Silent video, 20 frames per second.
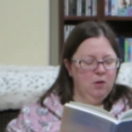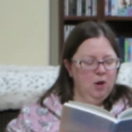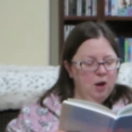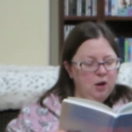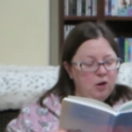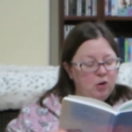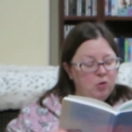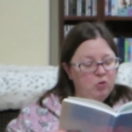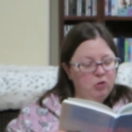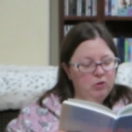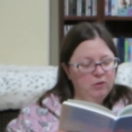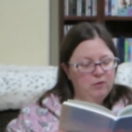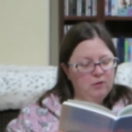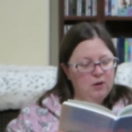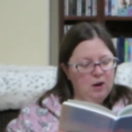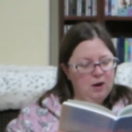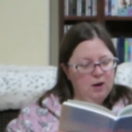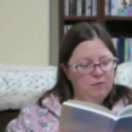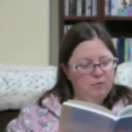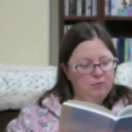and you just
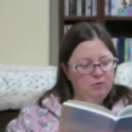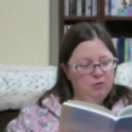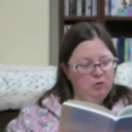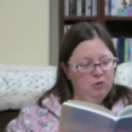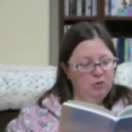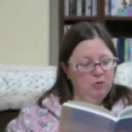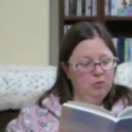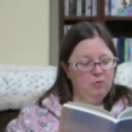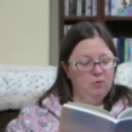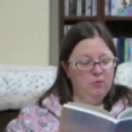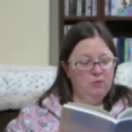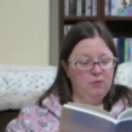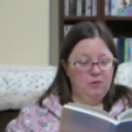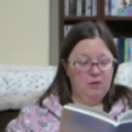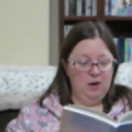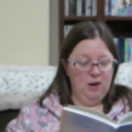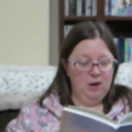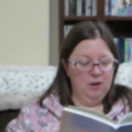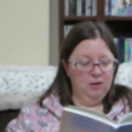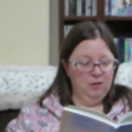have to
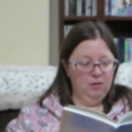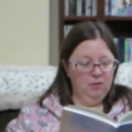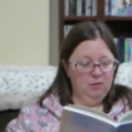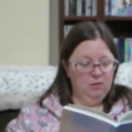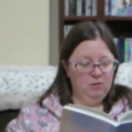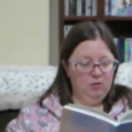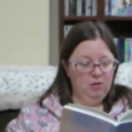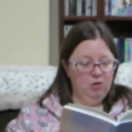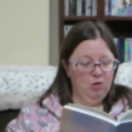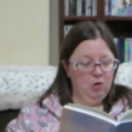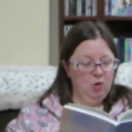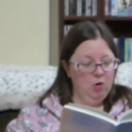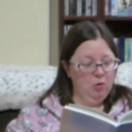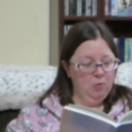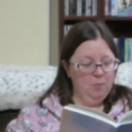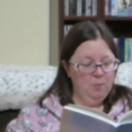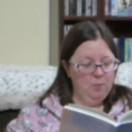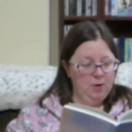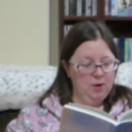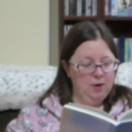dance to your
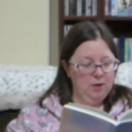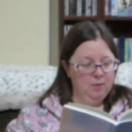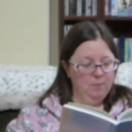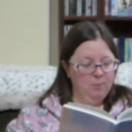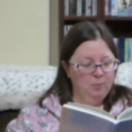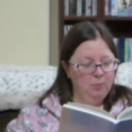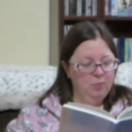own beat.